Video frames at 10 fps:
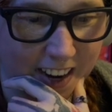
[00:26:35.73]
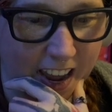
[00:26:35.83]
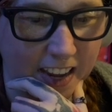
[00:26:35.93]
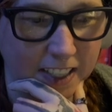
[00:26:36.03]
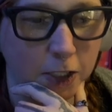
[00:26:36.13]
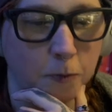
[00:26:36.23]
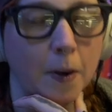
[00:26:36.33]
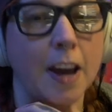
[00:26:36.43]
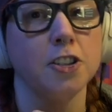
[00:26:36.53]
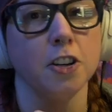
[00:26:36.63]

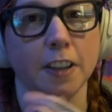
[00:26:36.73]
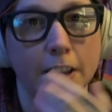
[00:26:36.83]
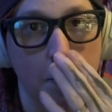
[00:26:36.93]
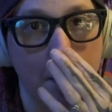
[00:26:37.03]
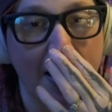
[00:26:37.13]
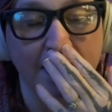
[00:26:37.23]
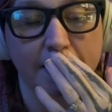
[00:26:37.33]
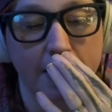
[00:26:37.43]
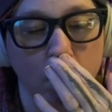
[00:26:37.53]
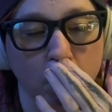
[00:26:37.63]
Especially the max
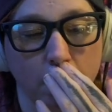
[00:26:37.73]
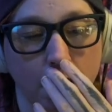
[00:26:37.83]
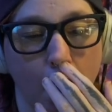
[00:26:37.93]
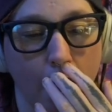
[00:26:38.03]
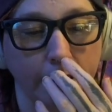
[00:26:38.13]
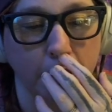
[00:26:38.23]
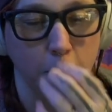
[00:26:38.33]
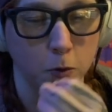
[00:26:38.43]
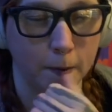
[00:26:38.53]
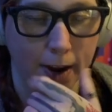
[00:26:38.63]
tier. God, could
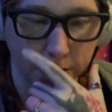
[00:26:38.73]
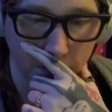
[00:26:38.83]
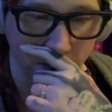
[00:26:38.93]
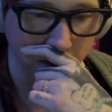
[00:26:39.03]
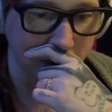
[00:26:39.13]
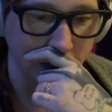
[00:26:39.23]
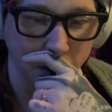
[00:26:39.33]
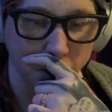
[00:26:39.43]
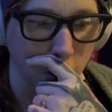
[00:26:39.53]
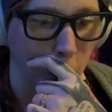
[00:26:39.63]
you imagine?
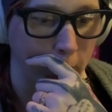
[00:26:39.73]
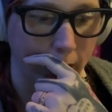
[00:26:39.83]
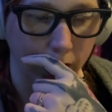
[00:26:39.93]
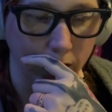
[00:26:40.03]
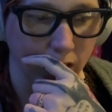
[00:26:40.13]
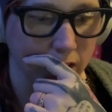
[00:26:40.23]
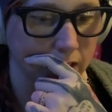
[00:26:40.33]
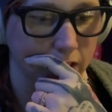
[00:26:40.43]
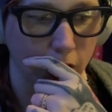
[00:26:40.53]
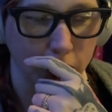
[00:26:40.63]
That's so big.
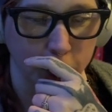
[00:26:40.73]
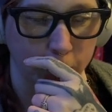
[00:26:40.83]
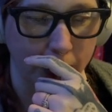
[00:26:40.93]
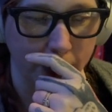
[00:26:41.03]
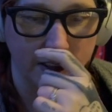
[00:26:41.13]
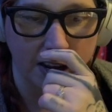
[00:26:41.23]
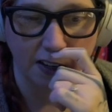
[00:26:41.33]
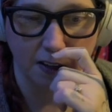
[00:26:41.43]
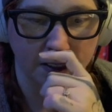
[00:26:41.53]
Such a big thing.